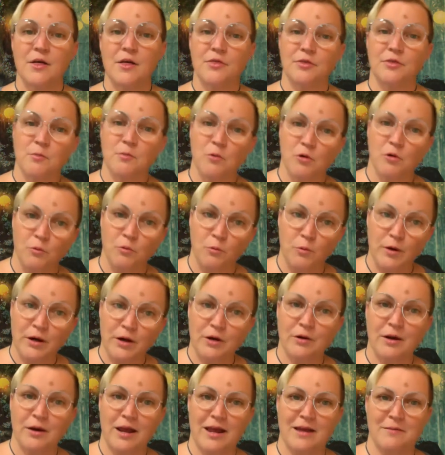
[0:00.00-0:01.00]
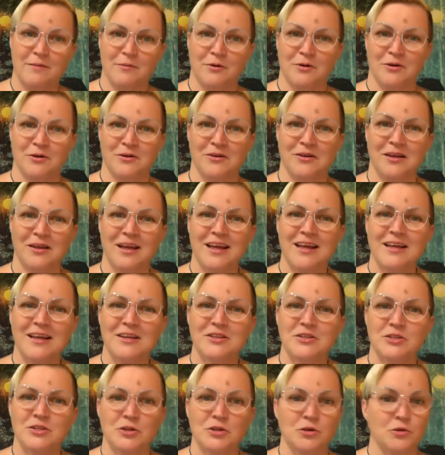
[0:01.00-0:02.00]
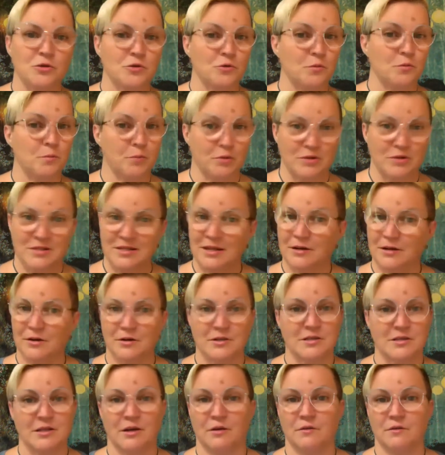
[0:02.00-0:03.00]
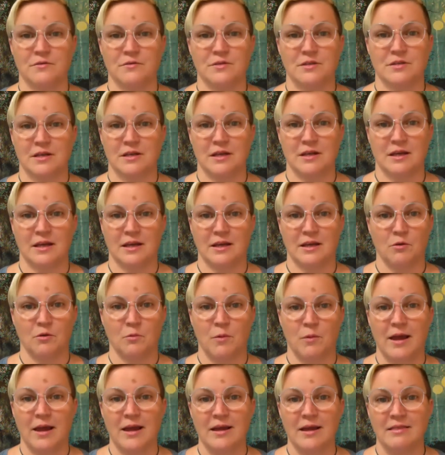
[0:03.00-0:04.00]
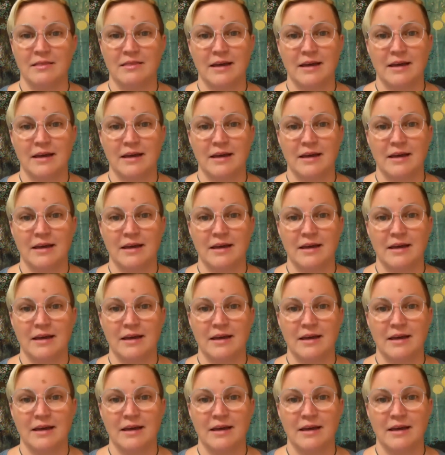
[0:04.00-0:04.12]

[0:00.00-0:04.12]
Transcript: the more we're able to present ourselves in a way